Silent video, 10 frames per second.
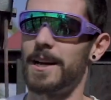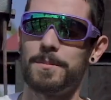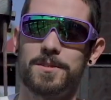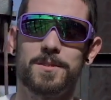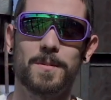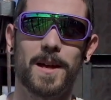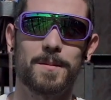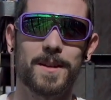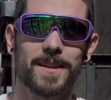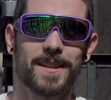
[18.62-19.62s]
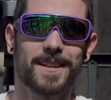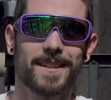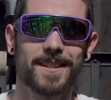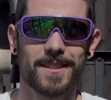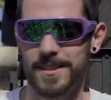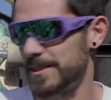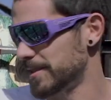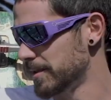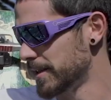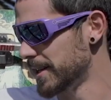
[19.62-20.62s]
hopper behind me.
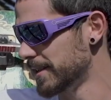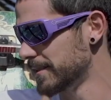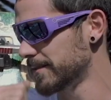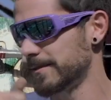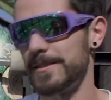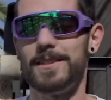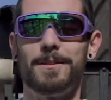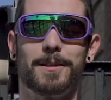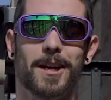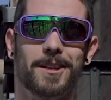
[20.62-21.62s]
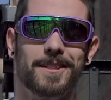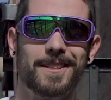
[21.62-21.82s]
So uh, here we go.